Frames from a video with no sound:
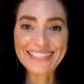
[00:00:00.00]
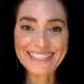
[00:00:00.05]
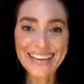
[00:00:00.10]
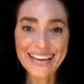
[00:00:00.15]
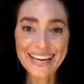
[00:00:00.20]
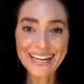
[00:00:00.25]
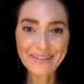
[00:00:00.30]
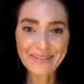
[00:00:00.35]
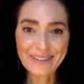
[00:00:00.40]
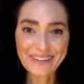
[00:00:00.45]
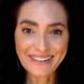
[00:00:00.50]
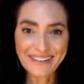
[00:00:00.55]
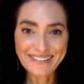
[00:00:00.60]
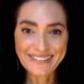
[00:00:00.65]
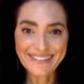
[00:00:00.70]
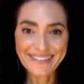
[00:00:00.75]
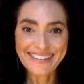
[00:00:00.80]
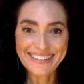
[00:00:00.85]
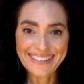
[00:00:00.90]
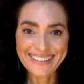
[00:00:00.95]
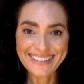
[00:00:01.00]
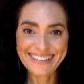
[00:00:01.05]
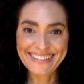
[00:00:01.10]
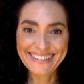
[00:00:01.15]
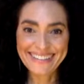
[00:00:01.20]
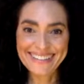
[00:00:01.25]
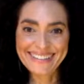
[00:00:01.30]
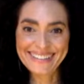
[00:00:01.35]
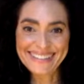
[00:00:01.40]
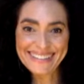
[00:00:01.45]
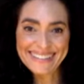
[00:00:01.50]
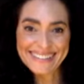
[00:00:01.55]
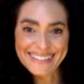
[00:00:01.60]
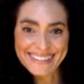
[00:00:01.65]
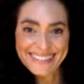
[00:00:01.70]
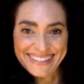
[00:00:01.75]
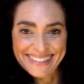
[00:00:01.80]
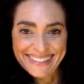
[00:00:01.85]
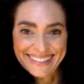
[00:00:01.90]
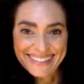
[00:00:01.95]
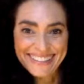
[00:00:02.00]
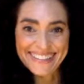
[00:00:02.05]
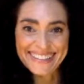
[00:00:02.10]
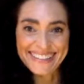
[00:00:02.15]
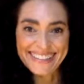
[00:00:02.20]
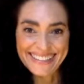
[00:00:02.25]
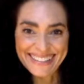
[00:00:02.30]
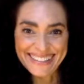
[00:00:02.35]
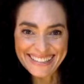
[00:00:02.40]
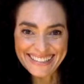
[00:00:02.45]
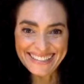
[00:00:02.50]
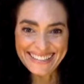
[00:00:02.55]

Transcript: tidal wave. This is deep, right?